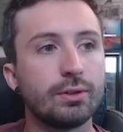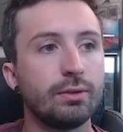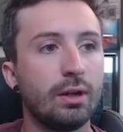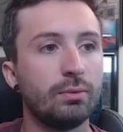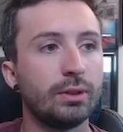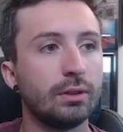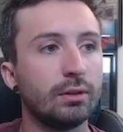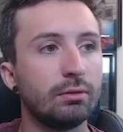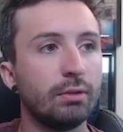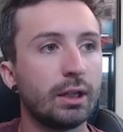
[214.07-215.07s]
so now we can
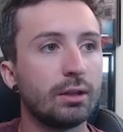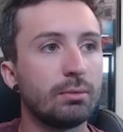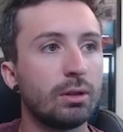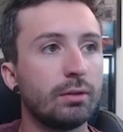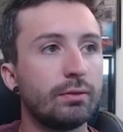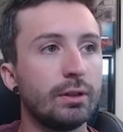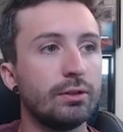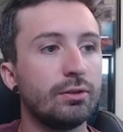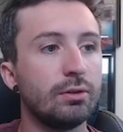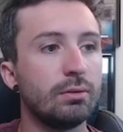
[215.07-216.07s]
link them off
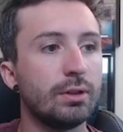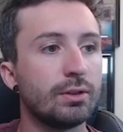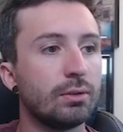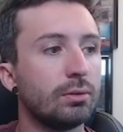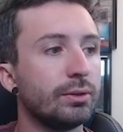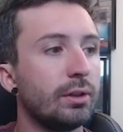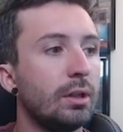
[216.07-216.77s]
into Isolde.